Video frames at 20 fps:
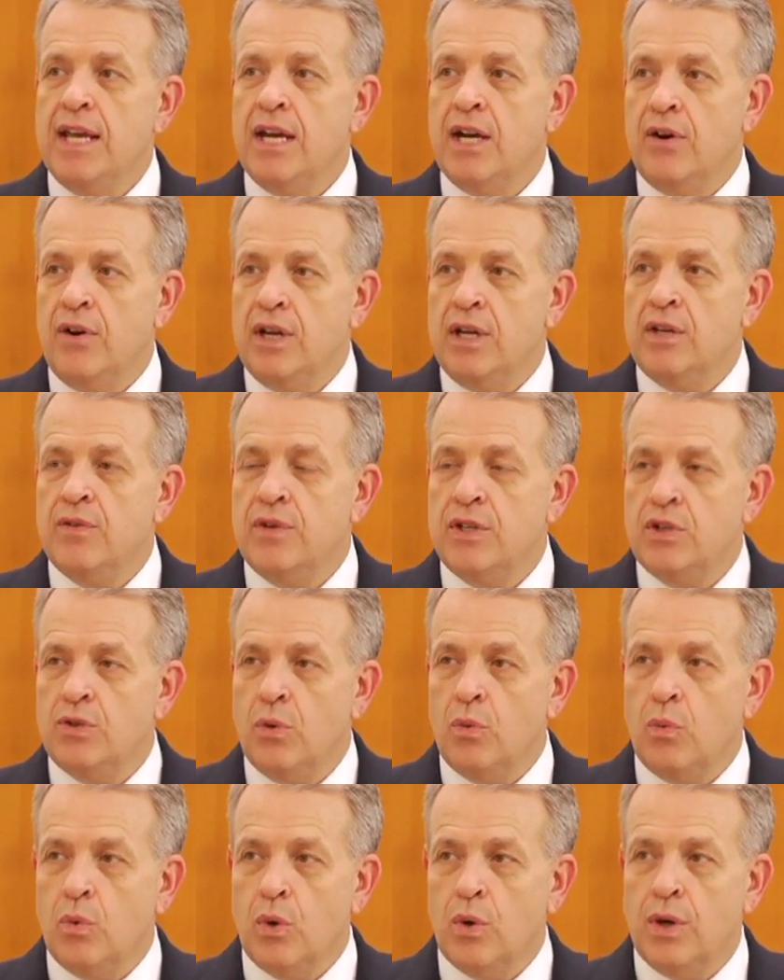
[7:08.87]
in our
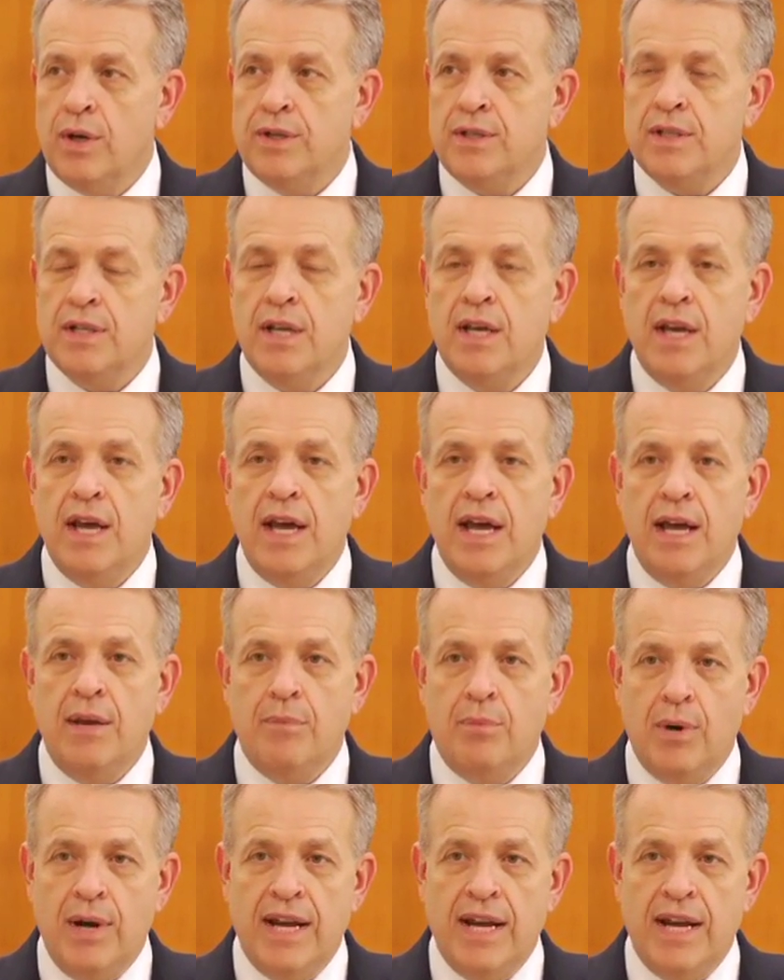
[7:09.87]
individual wards and